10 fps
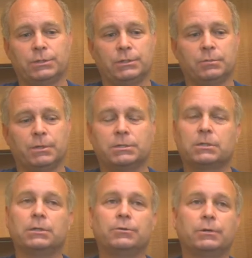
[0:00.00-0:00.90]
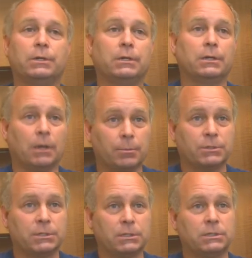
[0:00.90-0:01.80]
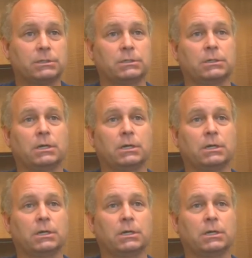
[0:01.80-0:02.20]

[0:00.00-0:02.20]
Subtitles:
is basically treating gum disease,